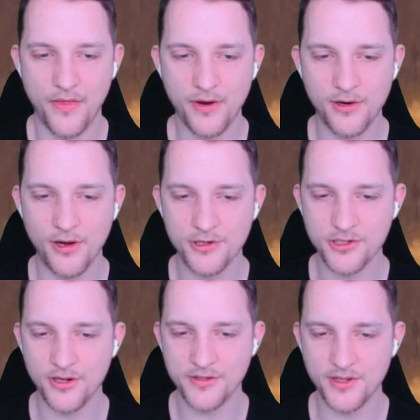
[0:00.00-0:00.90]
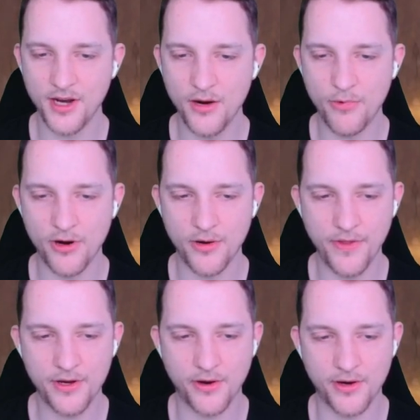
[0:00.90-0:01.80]
The Clawshots are one of
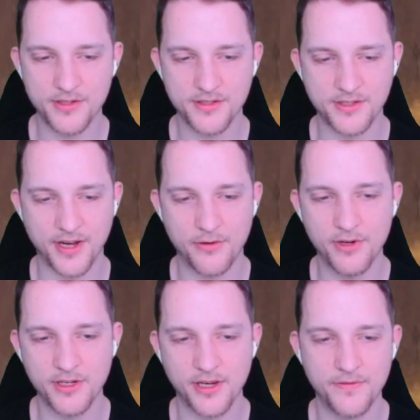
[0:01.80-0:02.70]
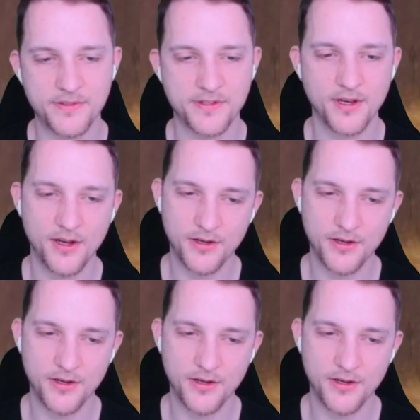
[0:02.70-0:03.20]
the goddess' sacred gifts.